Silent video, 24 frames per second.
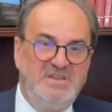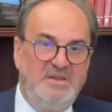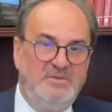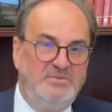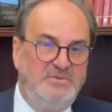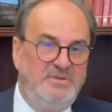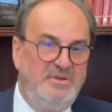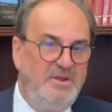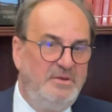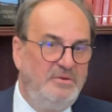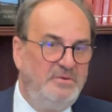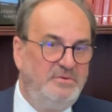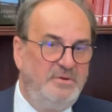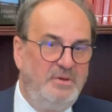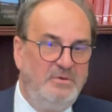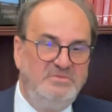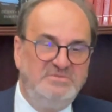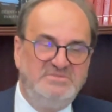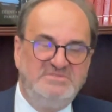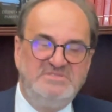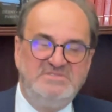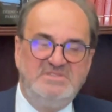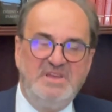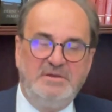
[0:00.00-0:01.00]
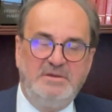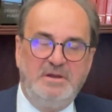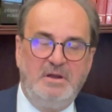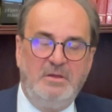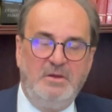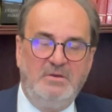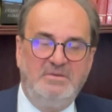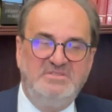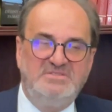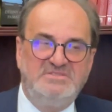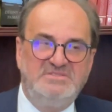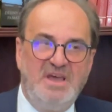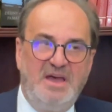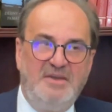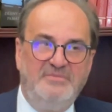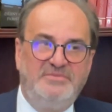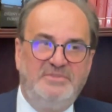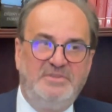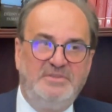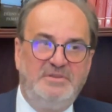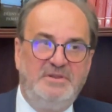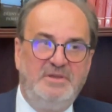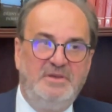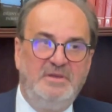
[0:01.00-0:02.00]
how those deadlocks
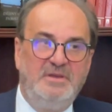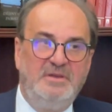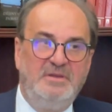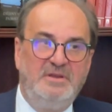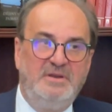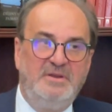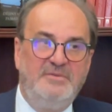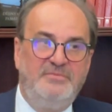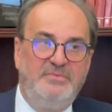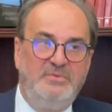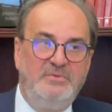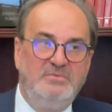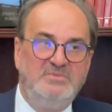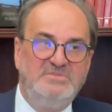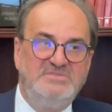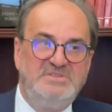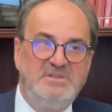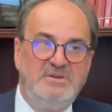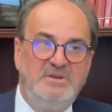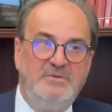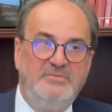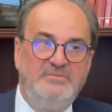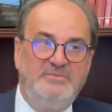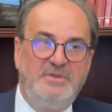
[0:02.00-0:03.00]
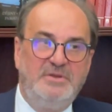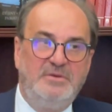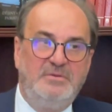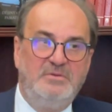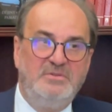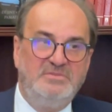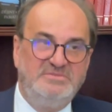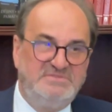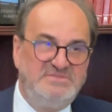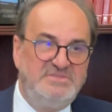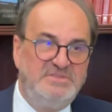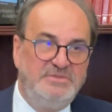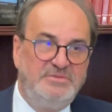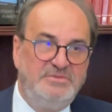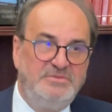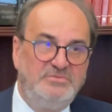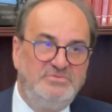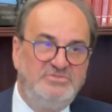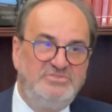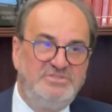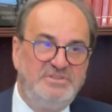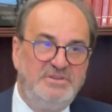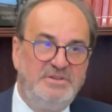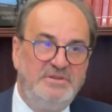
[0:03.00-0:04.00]
after the refusal of the
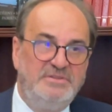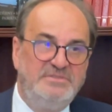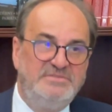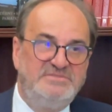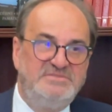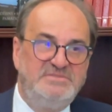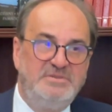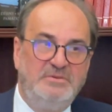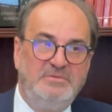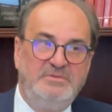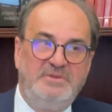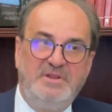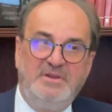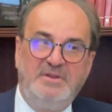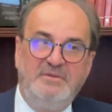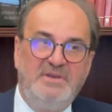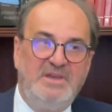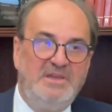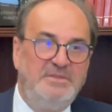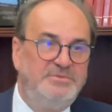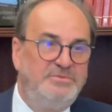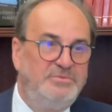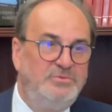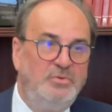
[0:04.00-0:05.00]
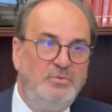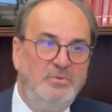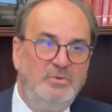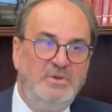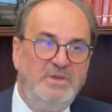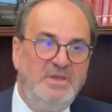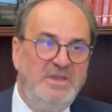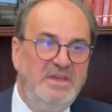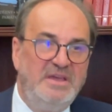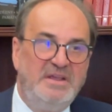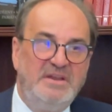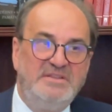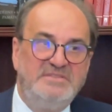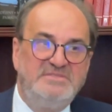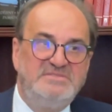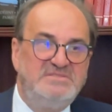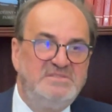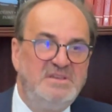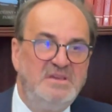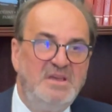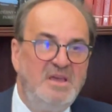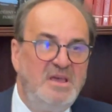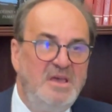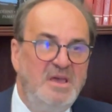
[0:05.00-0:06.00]
constitution, so there were 2 years